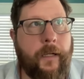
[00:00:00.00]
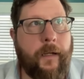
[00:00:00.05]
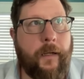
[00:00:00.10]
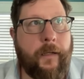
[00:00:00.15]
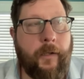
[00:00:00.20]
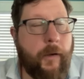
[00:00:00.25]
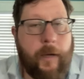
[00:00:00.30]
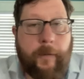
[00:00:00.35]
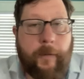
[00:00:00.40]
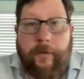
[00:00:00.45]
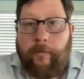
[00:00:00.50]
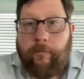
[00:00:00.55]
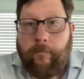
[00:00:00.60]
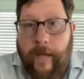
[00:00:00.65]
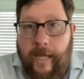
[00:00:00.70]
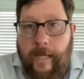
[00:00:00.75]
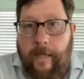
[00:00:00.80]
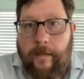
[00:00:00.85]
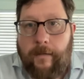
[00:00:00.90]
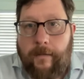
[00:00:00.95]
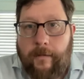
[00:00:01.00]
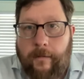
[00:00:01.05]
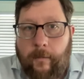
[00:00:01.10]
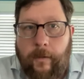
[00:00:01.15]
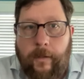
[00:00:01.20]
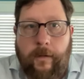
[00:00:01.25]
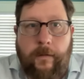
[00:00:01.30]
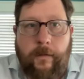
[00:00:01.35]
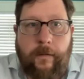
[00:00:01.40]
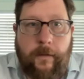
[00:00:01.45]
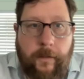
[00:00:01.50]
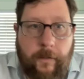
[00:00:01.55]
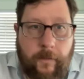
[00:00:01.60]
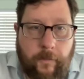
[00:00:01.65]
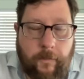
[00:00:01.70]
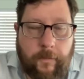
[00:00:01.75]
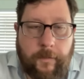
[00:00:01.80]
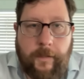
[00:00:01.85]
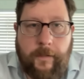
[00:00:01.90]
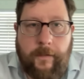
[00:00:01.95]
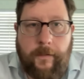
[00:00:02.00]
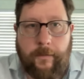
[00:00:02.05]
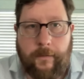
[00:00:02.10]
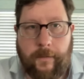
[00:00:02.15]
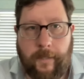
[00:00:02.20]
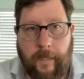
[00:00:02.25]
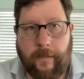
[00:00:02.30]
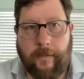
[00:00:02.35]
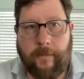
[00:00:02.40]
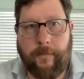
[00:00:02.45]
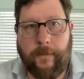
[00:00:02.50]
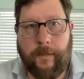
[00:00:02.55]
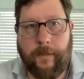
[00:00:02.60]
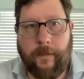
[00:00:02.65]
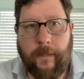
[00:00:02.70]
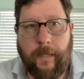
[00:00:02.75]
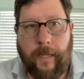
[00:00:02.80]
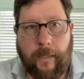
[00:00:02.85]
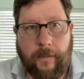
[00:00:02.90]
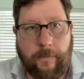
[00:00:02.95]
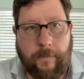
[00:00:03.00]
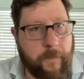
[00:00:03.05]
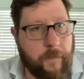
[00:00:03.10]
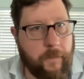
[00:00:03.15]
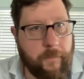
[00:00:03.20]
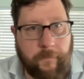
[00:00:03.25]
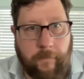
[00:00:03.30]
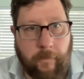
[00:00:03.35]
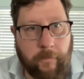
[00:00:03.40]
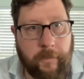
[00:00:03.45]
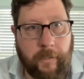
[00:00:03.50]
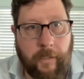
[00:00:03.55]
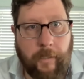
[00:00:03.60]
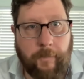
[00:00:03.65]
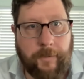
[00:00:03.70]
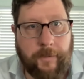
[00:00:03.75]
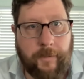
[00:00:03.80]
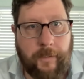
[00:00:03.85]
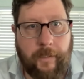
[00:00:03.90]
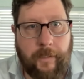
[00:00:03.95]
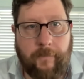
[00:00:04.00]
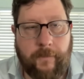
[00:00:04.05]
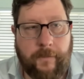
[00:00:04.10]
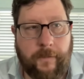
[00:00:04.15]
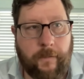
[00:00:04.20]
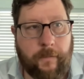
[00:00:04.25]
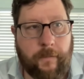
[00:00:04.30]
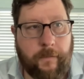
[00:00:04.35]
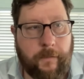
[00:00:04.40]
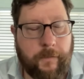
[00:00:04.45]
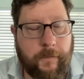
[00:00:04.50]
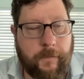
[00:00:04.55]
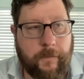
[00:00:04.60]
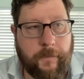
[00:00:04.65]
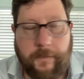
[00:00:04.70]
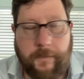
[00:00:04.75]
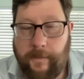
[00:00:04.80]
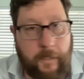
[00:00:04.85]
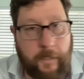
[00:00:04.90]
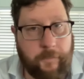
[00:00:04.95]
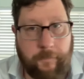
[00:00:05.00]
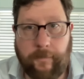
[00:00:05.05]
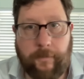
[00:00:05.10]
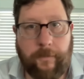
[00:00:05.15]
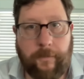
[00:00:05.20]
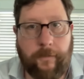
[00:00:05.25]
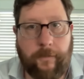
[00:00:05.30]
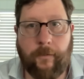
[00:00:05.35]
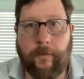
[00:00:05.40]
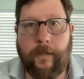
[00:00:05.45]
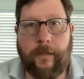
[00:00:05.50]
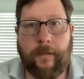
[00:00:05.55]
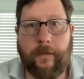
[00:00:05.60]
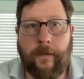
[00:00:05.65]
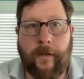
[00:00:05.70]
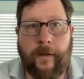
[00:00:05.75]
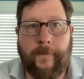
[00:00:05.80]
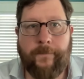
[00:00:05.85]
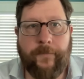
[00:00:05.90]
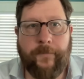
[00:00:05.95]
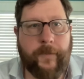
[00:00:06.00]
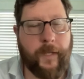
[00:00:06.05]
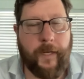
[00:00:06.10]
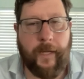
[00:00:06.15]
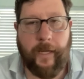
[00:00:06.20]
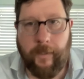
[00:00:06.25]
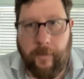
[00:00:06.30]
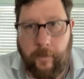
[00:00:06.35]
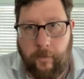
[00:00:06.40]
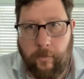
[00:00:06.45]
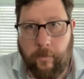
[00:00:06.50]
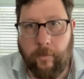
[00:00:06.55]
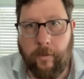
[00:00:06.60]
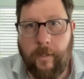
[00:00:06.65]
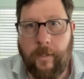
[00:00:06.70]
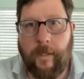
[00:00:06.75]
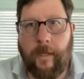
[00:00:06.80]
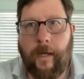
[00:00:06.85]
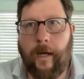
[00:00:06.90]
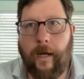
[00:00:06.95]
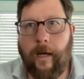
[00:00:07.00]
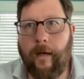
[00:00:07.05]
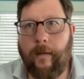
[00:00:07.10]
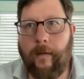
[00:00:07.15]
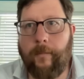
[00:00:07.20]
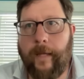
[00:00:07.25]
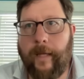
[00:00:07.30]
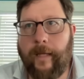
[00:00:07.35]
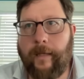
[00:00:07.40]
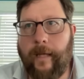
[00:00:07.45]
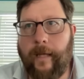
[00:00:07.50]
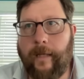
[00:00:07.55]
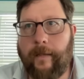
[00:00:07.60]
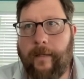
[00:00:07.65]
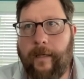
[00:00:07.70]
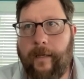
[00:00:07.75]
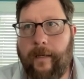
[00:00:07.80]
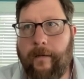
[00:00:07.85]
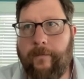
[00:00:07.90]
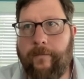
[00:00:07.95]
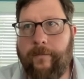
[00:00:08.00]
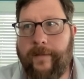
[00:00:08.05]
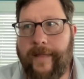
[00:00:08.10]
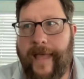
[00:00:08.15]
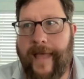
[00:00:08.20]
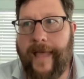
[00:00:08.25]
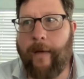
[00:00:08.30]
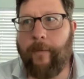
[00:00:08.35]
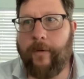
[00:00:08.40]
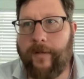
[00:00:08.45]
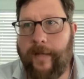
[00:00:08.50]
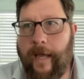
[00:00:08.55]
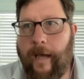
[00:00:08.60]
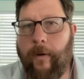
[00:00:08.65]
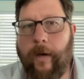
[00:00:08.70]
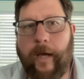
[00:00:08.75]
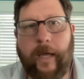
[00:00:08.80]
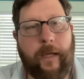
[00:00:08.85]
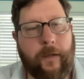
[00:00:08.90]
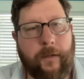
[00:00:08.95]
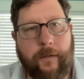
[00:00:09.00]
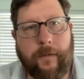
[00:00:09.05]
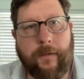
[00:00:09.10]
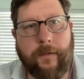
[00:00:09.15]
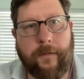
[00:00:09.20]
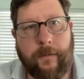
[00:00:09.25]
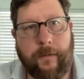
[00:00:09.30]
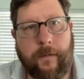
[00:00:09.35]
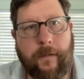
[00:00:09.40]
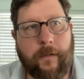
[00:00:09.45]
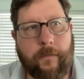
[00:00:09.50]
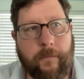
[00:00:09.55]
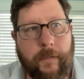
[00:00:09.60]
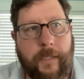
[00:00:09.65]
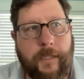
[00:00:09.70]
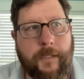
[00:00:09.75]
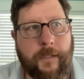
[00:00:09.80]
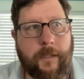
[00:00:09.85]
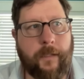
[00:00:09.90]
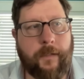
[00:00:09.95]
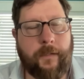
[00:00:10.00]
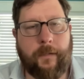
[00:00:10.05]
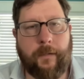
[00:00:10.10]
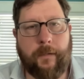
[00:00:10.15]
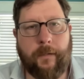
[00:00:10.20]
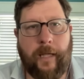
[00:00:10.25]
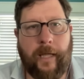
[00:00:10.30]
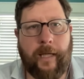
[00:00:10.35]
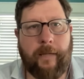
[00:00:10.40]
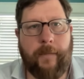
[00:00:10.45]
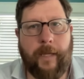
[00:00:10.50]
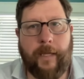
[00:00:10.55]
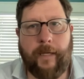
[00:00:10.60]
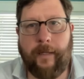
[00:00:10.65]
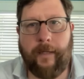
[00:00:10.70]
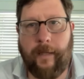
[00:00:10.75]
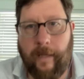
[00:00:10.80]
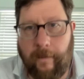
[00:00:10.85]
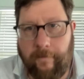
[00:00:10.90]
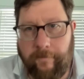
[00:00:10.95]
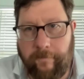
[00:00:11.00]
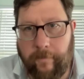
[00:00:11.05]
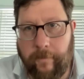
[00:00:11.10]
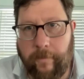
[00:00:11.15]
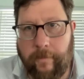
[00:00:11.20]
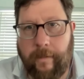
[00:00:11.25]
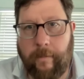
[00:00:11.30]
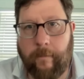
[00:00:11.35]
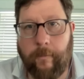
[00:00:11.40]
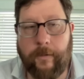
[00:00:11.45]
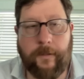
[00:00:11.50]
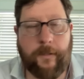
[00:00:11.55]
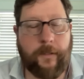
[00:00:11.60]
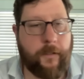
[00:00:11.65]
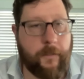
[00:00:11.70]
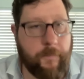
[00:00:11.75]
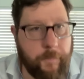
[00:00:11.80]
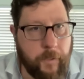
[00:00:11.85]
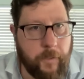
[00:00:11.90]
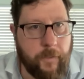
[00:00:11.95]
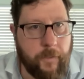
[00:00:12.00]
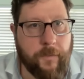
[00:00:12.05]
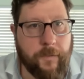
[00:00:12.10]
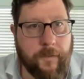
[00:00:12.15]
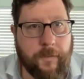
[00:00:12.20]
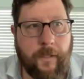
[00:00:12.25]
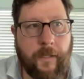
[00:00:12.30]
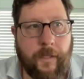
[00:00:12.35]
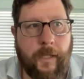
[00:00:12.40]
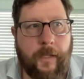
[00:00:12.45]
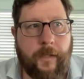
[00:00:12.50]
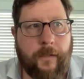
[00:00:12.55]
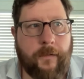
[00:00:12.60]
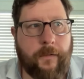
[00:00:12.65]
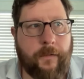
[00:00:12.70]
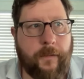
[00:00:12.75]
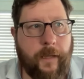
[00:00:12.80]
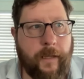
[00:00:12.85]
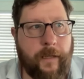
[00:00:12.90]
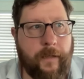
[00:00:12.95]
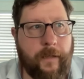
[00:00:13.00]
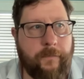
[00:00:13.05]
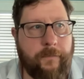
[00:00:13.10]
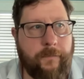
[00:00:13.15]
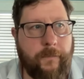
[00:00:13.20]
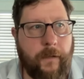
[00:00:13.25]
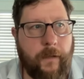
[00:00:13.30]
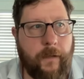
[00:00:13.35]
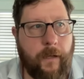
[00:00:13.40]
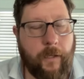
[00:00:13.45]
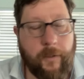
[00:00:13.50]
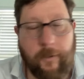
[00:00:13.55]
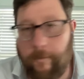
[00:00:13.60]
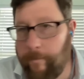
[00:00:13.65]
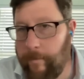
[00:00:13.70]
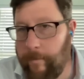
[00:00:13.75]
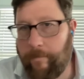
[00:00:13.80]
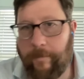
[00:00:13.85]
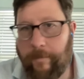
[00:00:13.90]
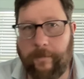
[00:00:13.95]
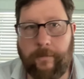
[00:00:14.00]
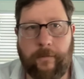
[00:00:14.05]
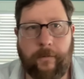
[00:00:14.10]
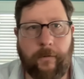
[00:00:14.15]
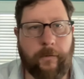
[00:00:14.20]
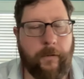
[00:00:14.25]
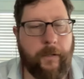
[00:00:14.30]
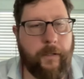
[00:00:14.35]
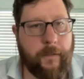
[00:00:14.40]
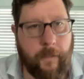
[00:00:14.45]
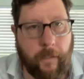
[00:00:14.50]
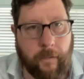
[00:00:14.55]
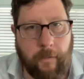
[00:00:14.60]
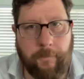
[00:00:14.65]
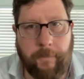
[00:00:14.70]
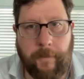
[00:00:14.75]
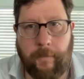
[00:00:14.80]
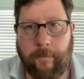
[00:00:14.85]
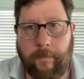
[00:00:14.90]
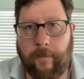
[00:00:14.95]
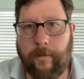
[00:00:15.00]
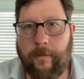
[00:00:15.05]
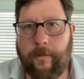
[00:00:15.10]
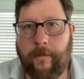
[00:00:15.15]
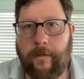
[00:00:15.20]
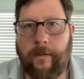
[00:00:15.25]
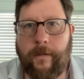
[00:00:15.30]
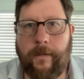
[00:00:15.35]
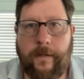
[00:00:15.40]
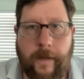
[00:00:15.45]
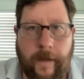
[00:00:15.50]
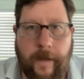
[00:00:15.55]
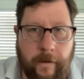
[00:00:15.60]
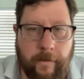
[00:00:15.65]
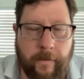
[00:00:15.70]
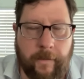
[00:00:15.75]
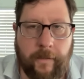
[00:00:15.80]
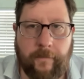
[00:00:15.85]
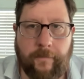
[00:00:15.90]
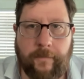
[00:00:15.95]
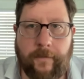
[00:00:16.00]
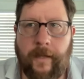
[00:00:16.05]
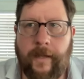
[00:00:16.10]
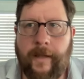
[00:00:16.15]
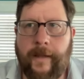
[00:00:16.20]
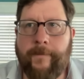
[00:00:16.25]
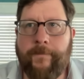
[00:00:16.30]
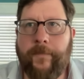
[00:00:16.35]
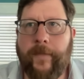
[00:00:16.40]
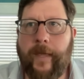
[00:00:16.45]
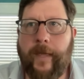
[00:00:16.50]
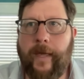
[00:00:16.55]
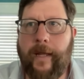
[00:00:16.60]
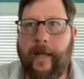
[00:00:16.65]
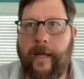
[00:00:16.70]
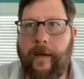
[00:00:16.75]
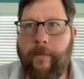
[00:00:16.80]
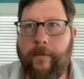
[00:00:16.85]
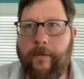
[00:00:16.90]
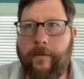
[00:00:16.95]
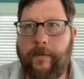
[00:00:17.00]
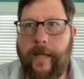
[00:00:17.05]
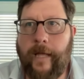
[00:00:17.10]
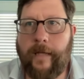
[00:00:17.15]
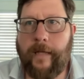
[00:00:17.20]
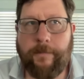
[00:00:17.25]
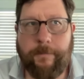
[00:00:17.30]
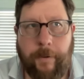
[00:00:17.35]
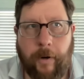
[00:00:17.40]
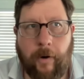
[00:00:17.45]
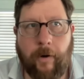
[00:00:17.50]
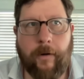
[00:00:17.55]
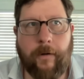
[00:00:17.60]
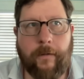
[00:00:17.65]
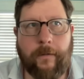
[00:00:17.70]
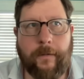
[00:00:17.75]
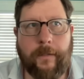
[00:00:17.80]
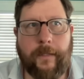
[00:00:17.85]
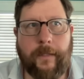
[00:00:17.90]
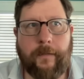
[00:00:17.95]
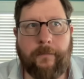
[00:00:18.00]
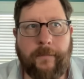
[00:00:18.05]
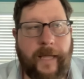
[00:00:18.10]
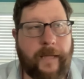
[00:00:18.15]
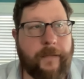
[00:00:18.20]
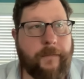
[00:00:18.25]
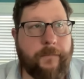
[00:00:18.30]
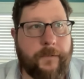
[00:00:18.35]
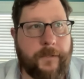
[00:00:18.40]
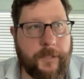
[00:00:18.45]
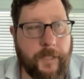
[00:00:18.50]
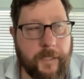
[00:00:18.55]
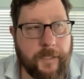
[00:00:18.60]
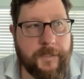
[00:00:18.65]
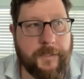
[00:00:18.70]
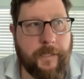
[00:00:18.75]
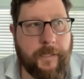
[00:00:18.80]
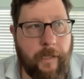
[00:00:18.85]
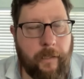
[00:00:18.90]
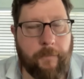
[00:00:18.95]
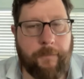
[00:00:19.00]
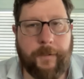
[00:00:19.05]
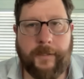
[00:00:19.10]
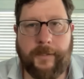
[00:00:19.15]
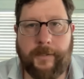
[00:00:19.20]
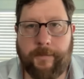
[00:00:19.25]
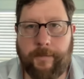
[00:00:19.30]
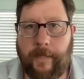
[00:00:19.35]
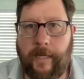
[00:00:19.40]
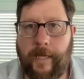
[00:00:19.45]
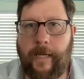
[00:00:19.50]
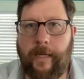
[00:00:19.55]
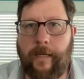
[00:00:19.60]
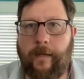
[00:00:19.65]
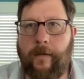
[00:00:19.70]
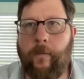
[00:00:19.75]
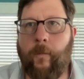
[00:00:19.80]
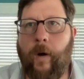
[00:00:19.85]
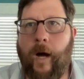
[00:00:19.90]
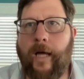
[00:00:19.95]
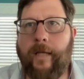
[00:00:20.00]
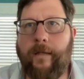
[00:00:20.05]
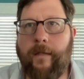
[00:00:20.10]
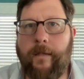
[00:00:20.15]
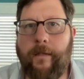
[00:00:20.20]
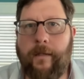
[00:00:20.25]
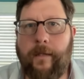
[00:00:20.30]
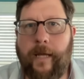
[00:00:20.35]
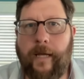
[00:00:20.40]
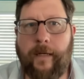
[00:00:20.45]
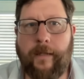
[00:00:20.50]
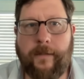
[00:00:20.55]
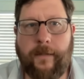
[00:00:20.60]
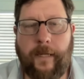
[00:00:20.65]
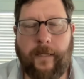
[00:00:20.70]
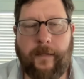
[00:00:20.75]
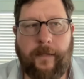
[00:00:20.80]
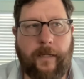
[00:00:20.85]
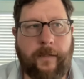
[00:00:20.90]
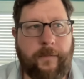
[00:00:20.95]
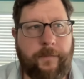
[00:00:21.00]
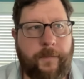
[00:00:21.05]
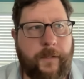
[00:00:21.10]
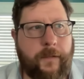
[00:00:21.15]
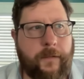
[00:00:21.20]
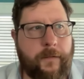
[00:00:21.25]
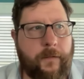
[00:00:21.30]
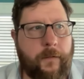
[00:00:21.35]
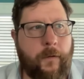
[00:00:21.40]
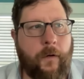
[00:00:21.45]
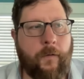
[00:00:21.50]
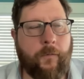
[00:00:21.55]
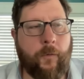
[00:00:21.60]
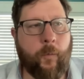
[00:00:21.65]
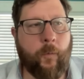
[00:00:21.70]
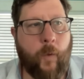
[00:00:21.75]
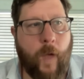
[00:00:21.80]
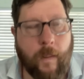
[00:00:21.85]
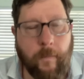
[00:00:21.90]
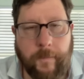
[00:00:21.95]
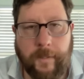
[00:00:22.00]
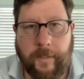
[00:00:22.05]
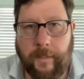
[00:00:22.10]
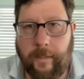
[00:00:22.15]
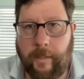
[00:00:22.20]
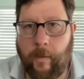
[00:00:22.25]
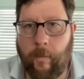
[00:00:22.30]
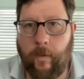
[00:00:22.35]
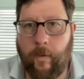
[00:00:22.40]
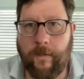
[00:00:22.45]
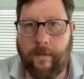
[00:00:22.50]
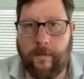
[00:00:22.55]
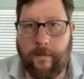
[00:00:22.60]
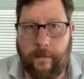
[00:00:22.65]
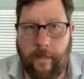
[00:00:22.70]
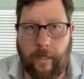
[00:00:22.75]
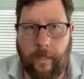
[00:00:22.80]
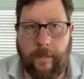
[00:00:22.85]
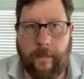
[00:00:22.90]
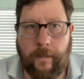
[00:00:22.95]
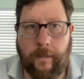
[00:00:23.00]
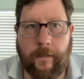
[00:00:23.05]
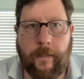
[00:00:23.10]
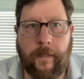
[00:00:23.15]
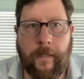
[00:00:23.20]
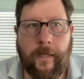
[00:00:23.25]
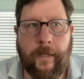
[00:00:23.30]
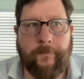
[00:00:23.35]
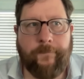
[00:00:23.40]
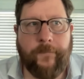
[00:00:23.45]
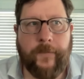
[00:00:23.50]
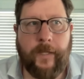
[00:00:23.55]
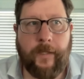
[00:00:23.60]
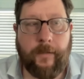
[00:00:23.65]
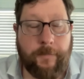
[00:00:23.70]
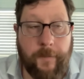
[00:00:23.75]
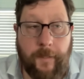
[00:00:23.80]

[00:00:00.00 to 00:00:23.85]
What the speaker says: you know, I was raised with the Old and New Testament as part of growing up at the Evangelical Church. These were stories that I knew. And kind of that was how I understood the region until I made the effort and was exposed to kind of other people's stories, other people's narratives. And that does help explain why the United States has been so overwhelmingly one-sided. It's